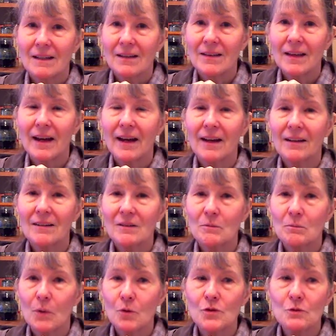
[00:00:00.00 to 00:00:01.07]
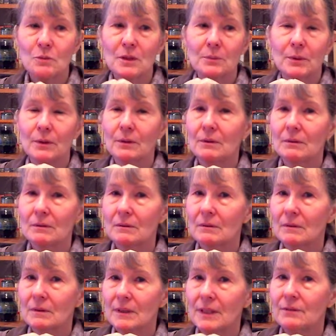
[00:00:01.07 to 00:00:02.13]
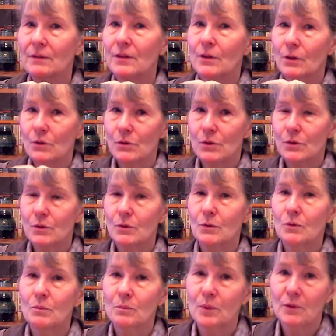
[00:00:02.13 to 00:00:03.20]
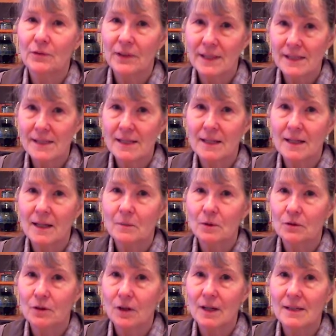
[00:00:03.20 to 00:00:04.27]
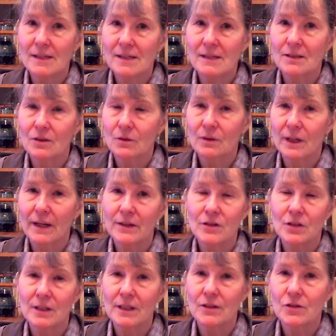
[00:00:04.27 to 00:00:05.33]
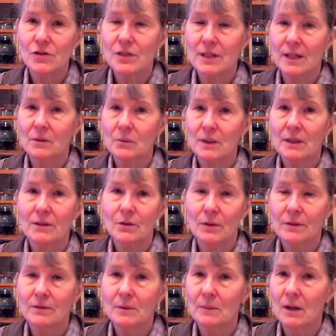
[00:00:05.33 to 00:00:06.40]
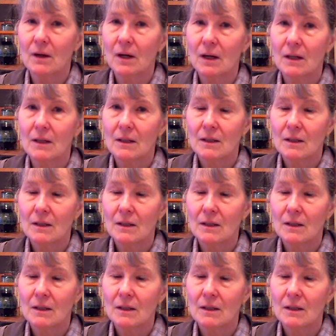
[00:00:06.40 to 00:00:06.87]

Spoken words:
that most people, even those who profess the name of Christ, don't actually understand what either of them are.